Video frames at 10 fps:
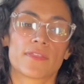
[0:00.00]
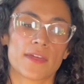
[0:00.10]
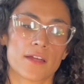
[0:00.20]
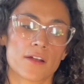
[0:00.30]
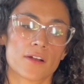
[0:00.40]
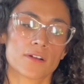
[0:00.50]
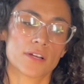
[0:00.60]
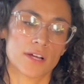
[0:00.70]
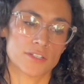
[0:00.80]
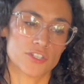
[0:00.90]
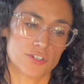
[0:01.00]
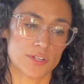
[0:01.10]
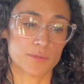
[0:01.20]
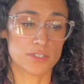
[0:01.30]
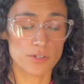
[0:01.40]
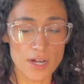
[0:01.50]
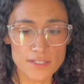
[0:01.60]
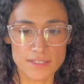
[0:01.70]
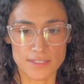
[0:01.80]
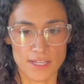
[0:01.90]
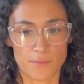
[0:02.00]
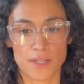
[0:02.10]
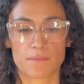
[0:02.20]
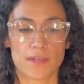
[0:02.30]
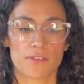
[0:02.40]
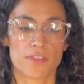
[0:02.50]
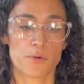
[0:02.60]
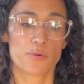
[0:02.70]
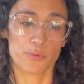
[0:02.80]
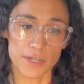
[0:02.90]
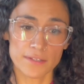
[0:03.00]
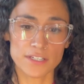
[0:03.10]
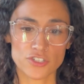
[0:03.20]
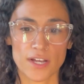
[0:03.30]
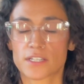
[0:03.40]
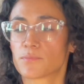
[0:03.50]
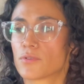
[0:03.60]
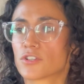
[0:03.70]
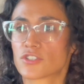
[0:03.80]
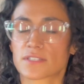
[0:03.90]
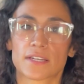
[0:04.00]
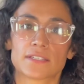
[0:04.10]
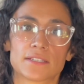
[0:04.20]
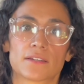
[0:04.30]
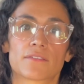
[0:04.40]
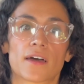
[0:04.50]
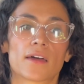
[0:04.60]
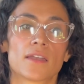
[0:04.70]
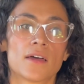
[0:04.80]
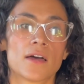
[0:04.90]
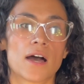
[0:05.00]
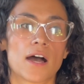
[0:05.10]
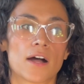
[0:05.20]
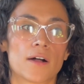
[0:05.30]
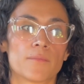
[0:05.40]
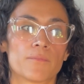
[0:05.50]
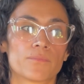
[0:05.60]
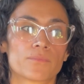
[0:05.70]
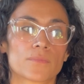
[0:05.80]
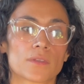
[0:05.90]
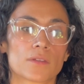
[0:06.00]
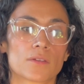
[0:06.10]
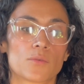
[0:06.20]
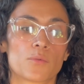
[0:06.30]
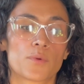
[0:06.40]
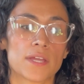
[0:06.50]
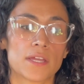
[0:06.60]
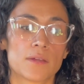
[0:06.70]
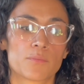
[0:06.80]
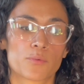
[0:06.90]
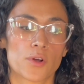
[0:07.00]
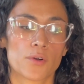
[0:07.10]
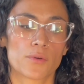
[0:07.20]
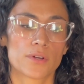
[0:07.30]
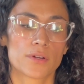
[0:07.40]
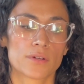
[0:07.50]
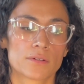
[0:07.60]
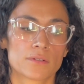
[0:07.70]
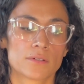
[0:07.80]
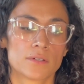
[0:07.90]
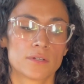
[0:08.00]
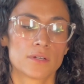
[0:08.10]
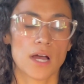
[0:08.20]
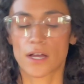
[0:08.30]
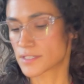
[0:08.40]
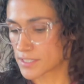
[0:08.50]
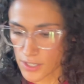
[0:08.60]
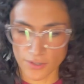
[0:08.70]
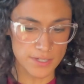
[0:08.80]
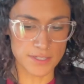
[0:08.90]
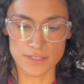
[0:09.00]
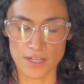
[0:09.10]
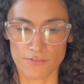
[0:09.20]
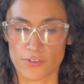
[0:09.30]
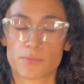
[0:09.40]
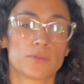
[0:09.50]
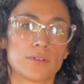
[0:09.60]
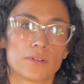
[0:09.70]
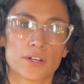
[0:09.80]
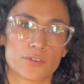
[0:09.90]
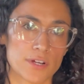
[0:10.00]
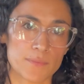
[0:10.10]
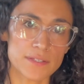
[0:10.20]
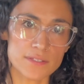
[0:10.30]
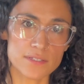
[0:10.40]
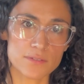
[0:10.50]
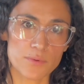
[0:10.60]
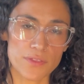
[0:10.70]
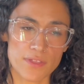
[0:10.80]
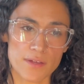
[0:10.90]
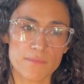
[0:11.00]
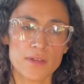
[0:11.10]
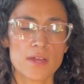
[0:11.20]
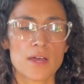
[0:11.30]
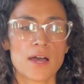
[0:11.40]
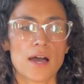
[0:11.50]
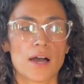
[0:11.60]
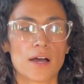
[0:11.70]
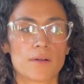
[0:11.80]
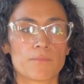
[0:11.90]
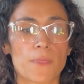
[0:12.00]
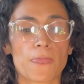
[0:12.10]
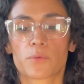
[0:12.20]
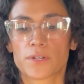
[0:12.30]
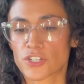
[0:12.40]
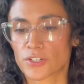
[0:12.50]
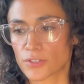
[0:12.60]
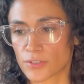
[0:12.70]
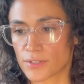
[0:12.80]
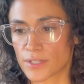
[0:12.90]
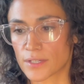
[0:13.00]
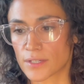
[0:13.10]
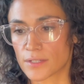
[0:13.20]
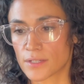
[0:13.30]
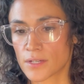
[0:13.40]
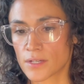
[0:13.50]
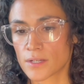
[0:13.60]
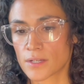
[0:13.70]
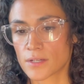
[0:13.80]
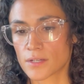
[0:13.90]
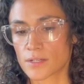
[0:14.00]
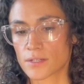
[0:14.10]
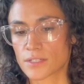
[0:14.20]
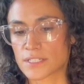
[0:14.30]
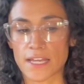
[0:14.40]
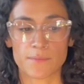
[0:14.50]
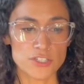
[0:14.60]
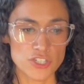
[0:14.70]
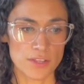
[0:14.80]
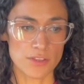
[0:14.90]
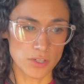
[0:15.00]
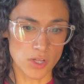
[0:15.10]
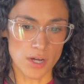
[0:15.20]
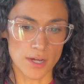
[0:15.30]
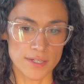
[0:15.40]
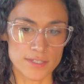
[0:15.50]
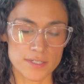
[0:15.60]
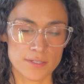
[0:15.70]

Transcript: their attorney was cross-examining me, they really tried to push this idea that we broke a series of verbal agreements with them, which included damaging the lot,